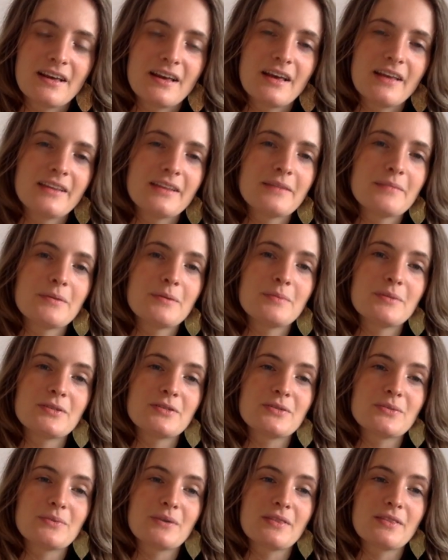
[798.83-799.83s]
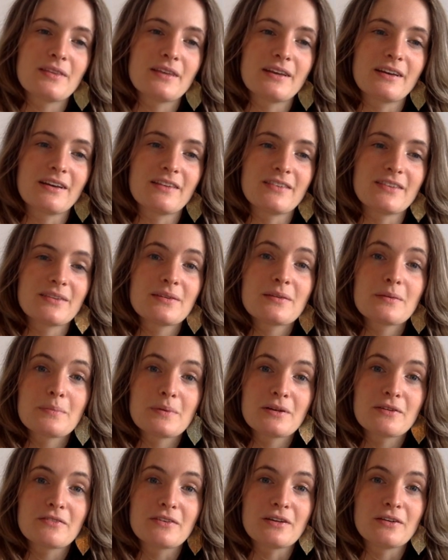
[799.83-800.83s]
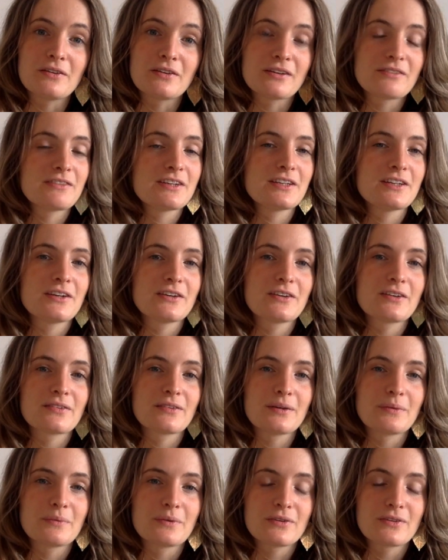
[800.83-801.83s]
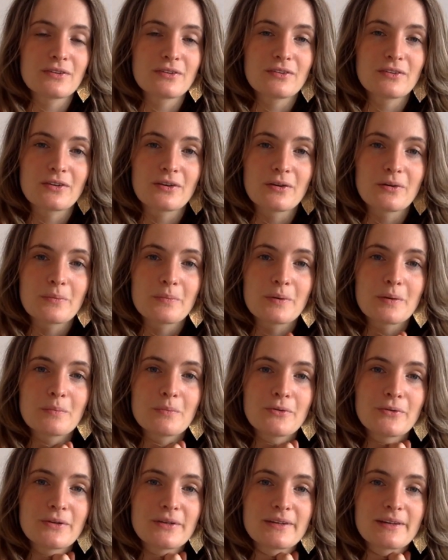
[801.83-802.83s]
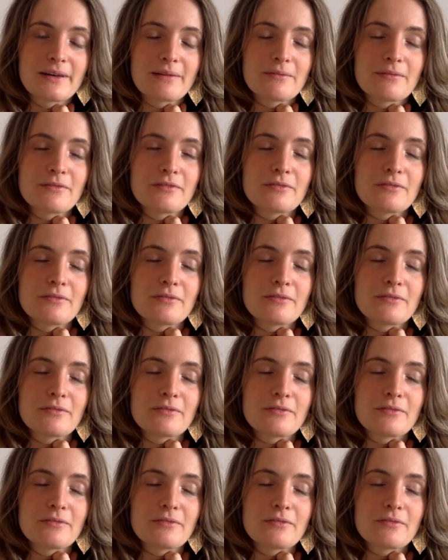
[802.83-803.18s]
I think maybe just one thing. This is a bit of a longer video because I wanted to go a bit more in depth.